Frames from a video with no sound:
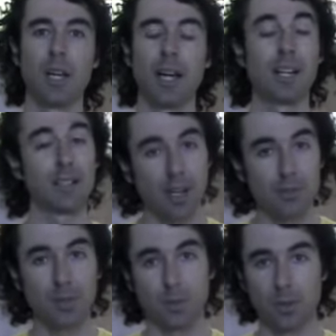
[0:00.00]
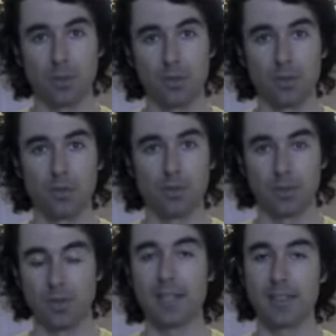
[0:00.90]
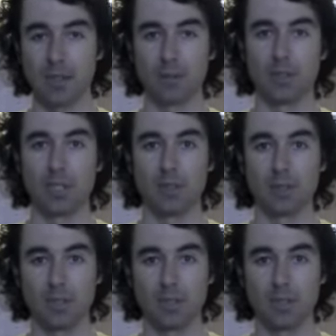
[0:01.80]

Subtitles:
and I'd love to work with you to get that result.